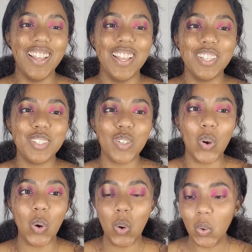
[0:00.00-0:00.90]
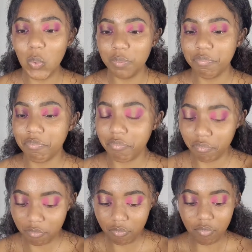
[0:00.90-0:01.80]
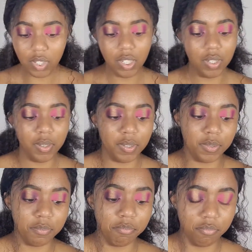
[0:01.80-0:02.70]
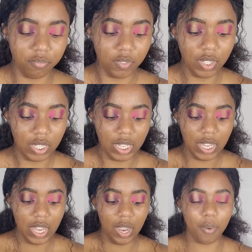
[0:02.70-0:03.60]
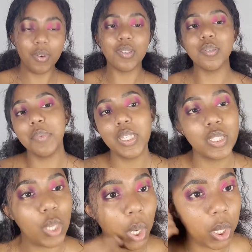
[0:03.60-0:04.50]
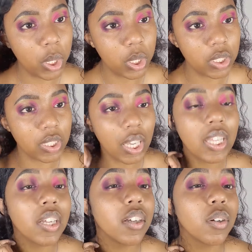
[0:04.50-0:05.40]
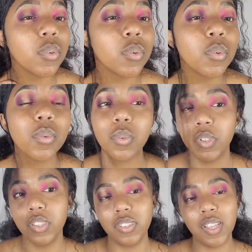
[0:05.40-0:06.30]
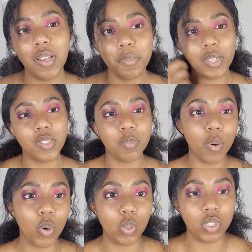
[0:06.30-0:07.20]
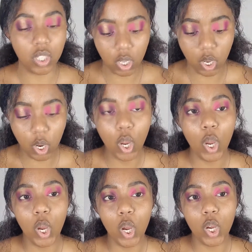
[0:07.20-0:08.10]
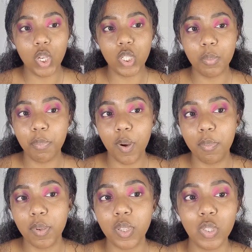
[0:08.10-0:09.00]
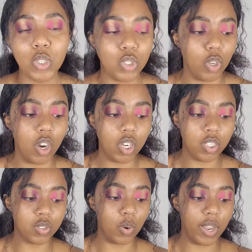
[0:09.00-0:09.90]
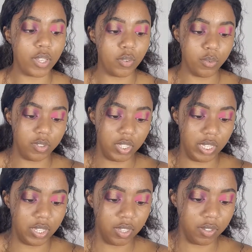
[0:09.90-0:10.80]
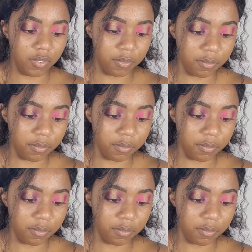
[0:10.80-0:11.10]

So I wanted to make it darker because in Tailor-Made's post her purple looked darker, so I used in